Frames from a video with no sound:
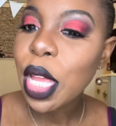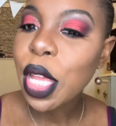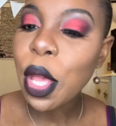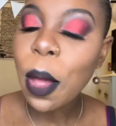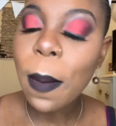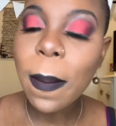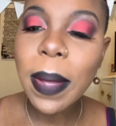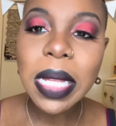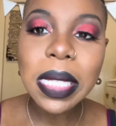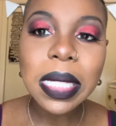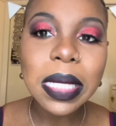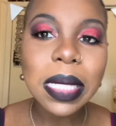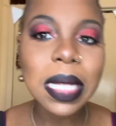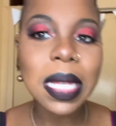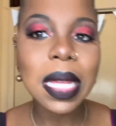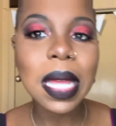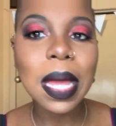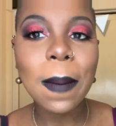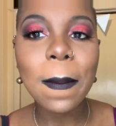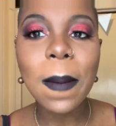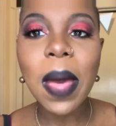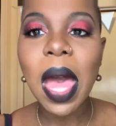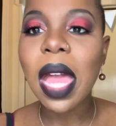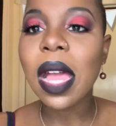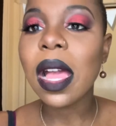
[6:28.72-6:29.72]
You'll be
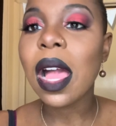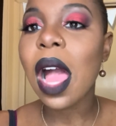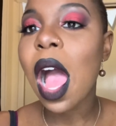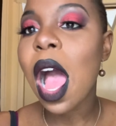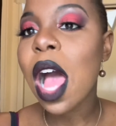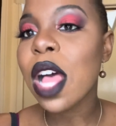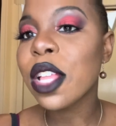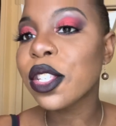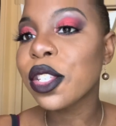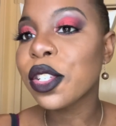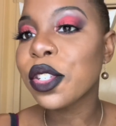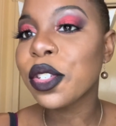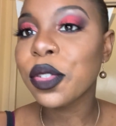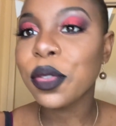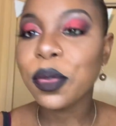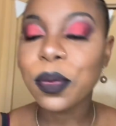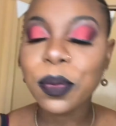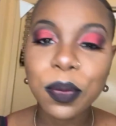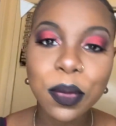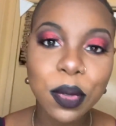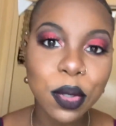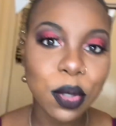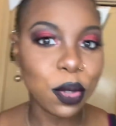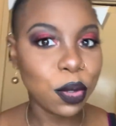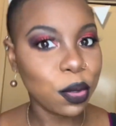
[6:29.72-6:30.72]
seeing my
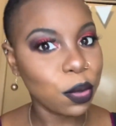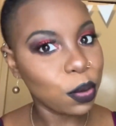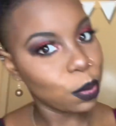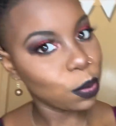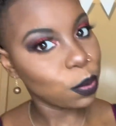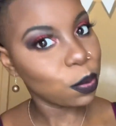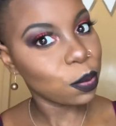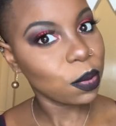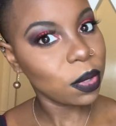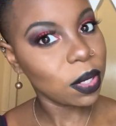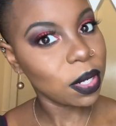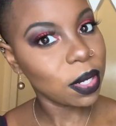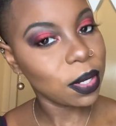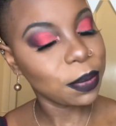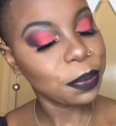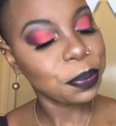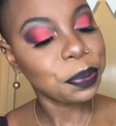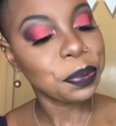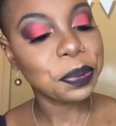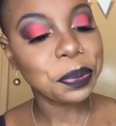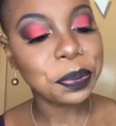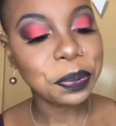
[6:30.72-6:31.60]
costume soon.